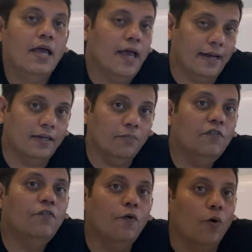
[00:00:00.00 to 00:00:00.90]
At number
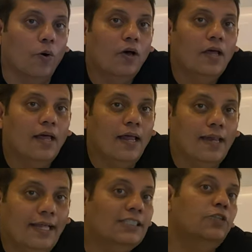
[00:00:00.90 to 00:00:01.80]
4,
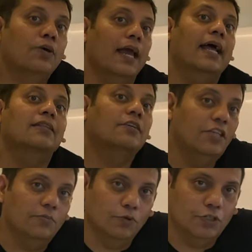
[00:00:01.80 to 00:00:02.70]
let's look at the
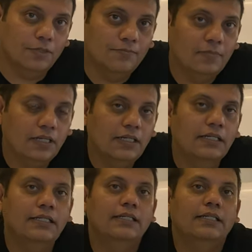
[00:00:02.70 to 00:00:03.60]
keyboard.
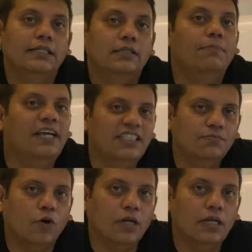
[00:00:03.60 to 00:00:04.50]
The base
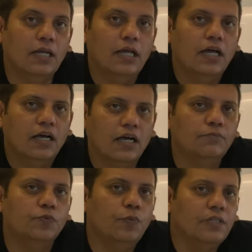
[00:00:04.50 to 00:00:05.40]
model
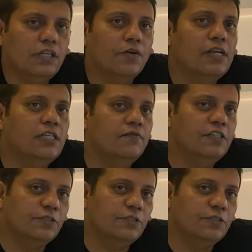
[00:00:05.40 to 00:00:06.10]
comes with the relatively